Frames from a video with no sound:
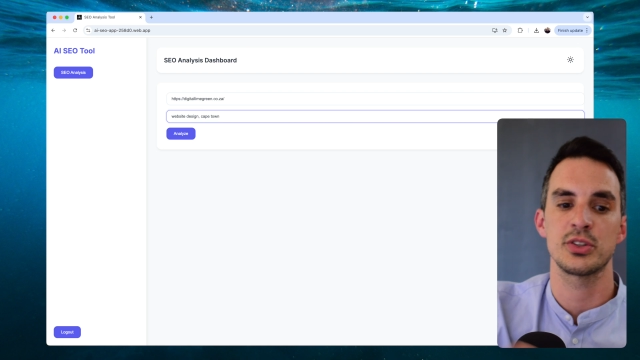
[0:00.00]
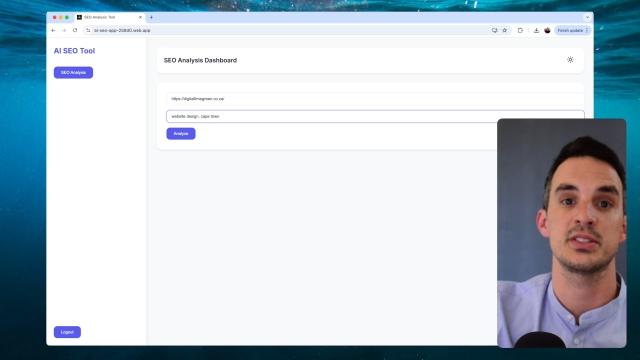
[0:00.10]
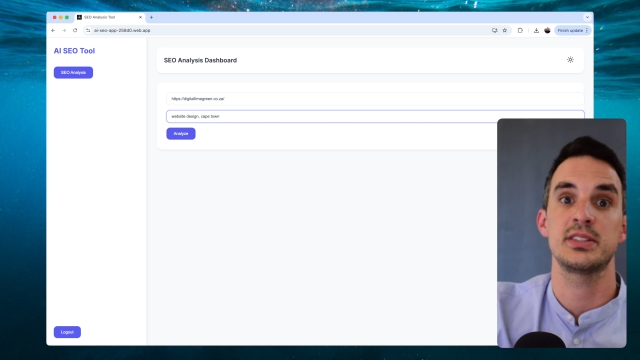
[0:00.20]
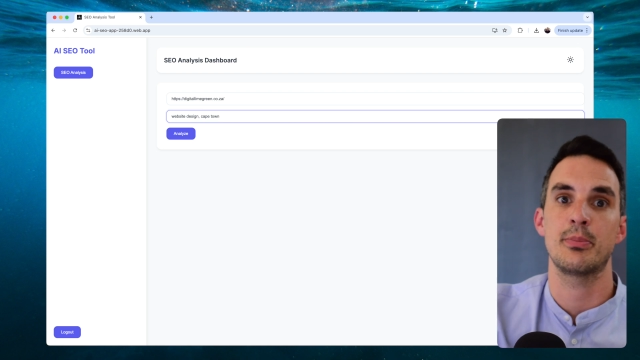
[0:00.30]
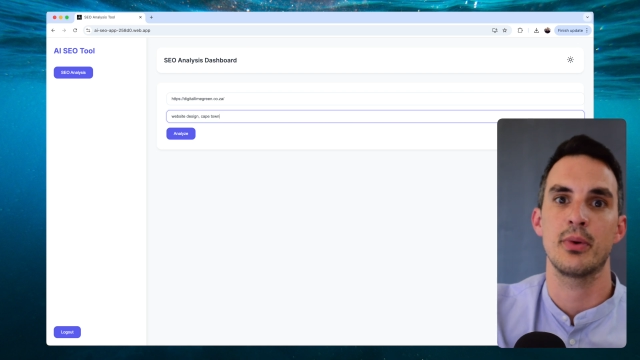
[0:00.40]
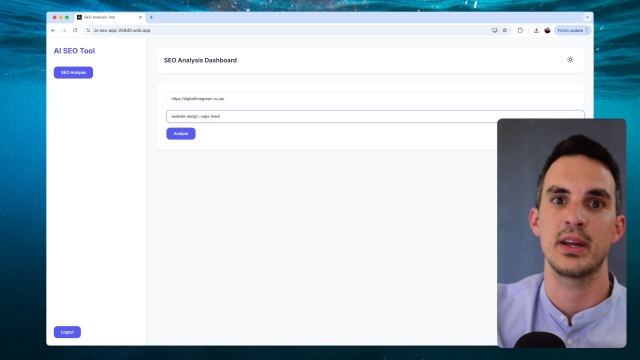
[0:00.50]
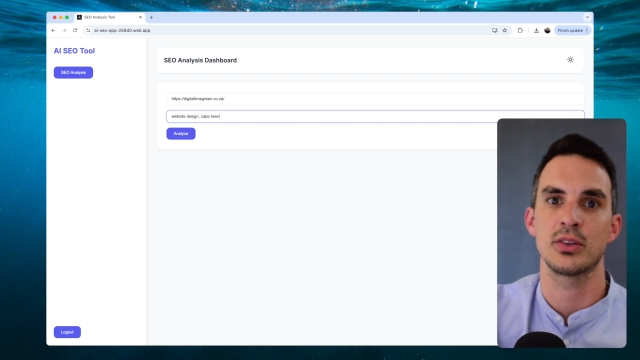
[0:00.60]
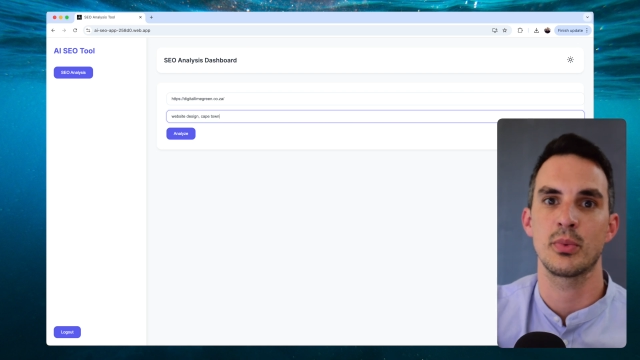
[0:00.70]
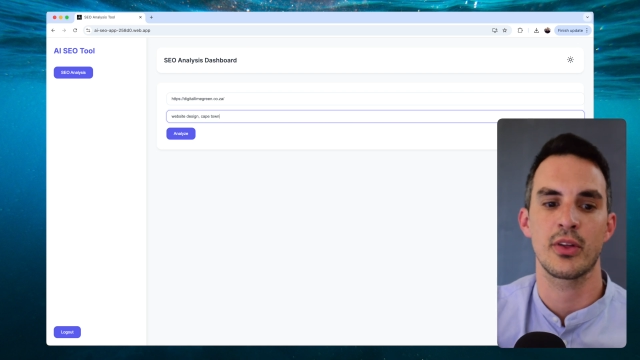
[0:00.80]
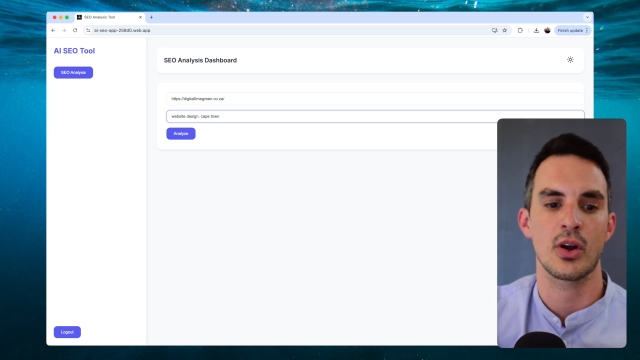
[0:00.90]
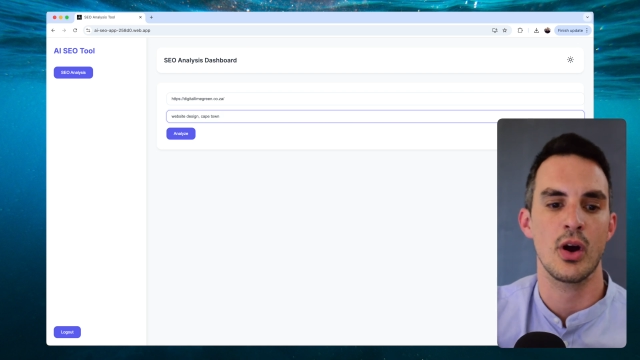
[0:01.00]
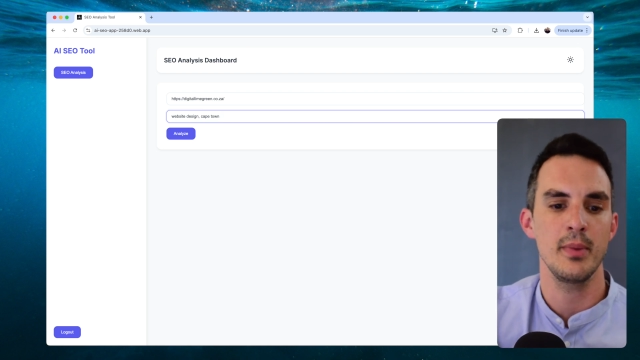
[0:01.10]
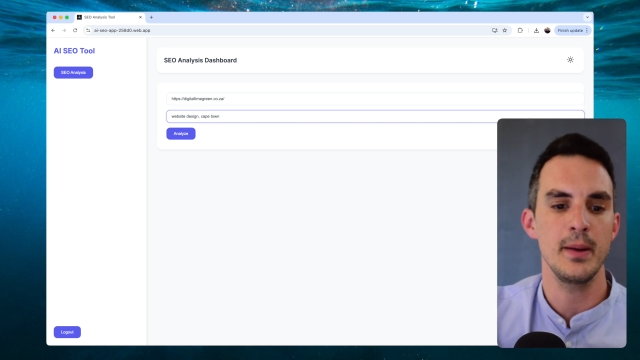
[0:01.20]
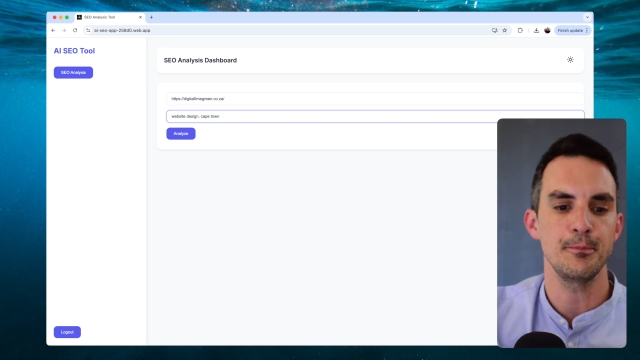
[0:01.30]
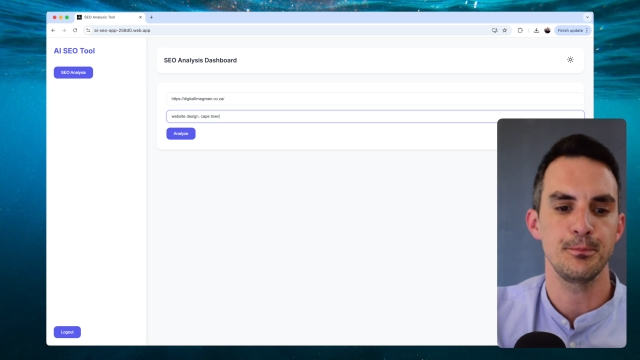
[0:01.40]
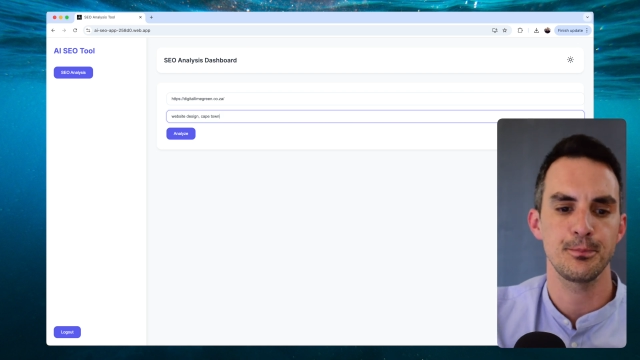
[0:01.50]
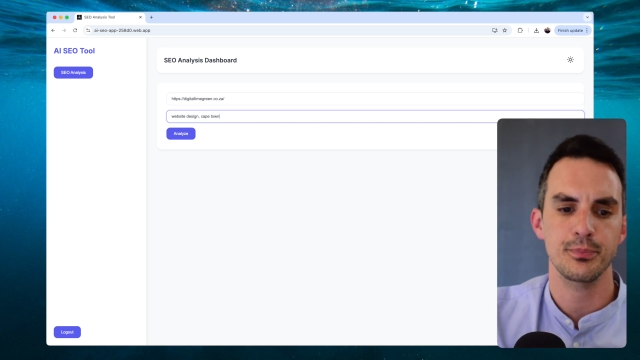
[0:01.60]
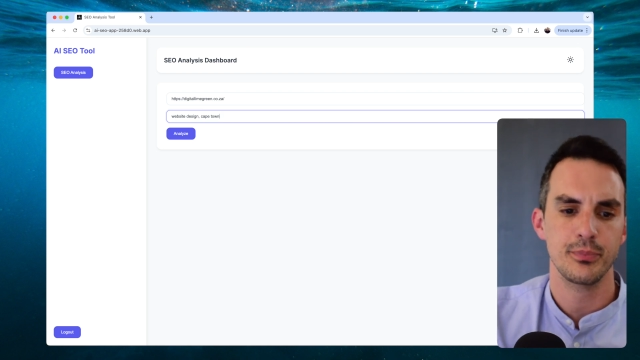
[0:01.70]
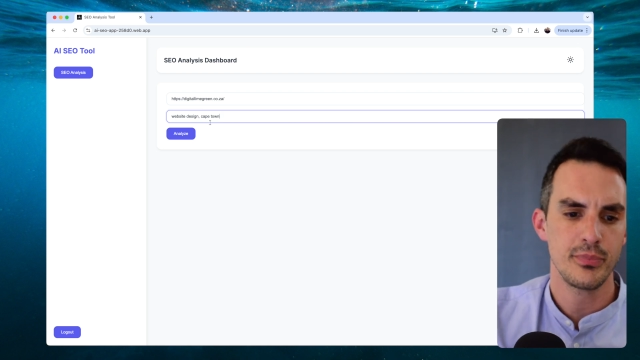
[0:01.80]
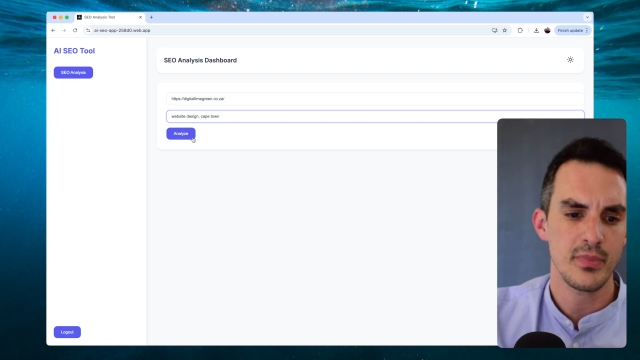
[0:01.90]
just separate it with a comma,
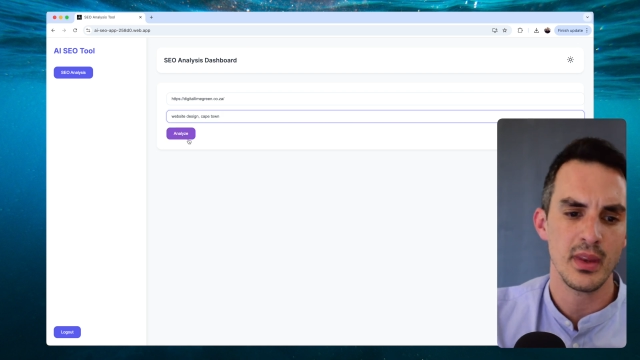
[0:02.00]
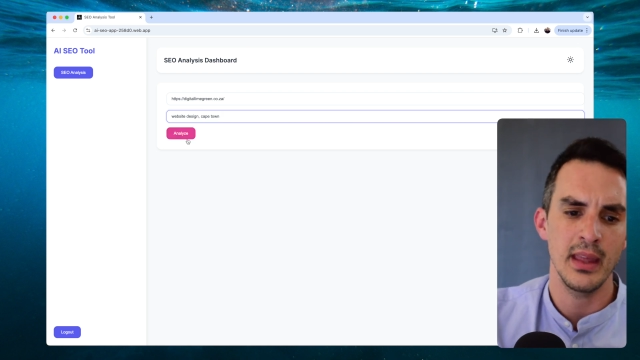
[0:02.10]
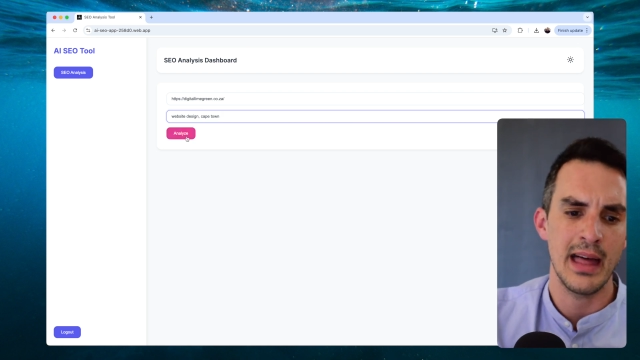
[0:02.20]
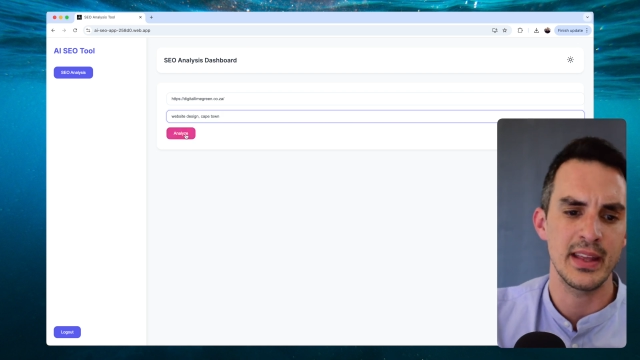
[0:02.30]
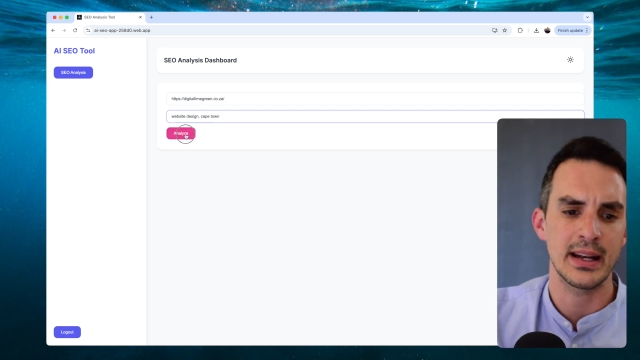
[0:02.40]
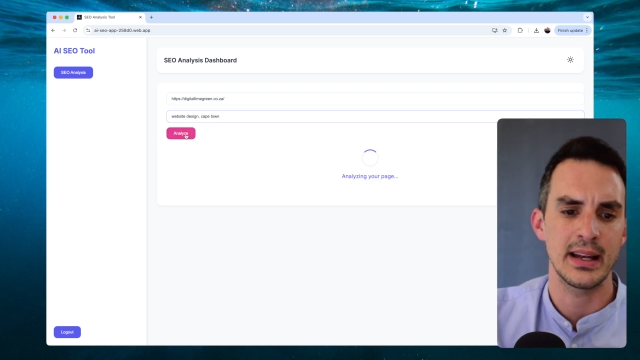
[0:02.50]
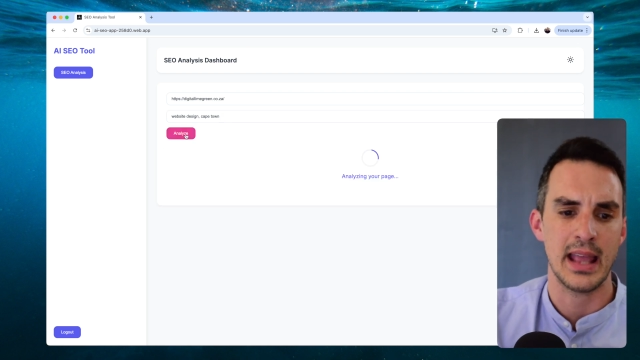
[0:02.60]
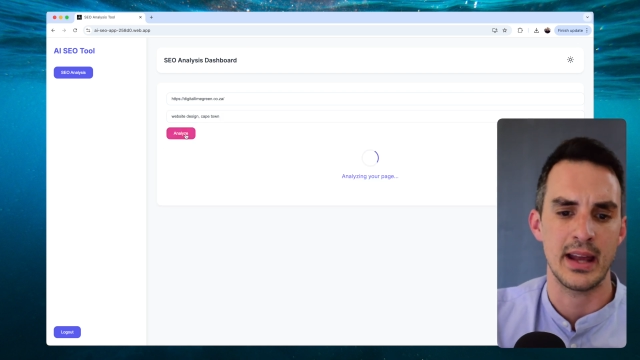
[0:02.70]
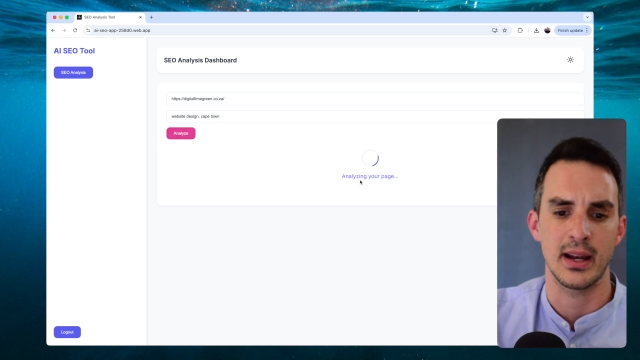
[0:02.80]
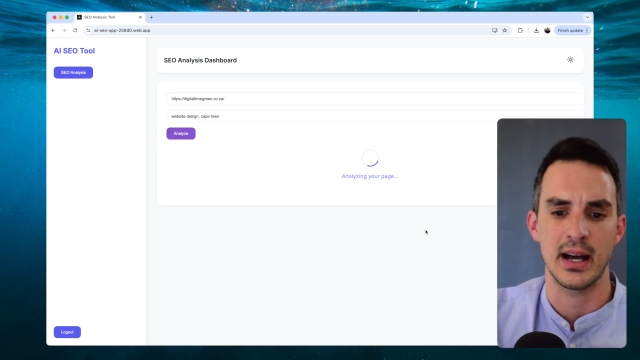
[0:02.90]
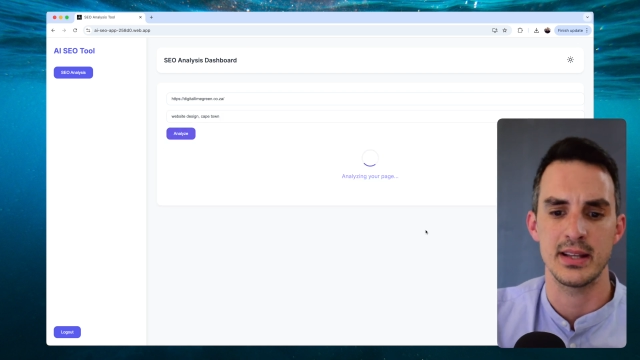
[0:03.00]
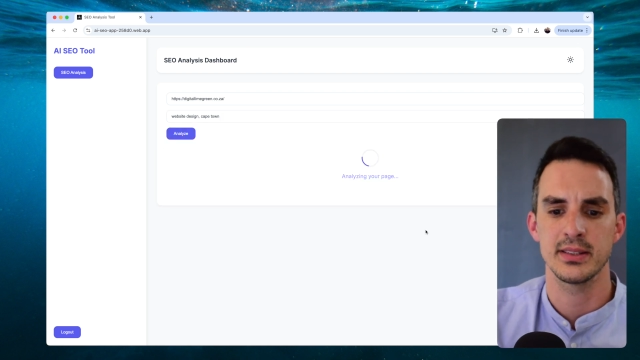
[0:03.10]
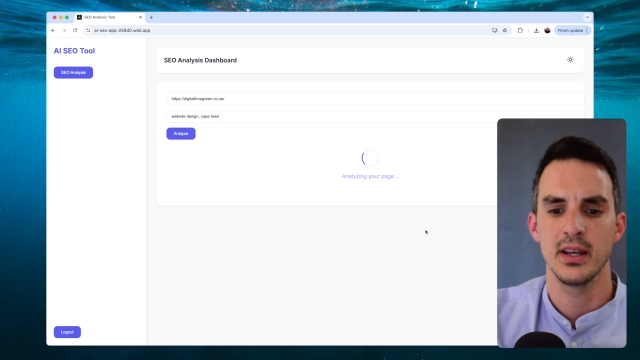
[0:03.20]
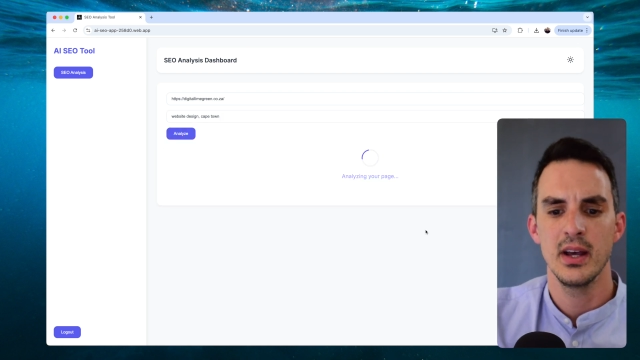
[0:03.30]
and then click analyze.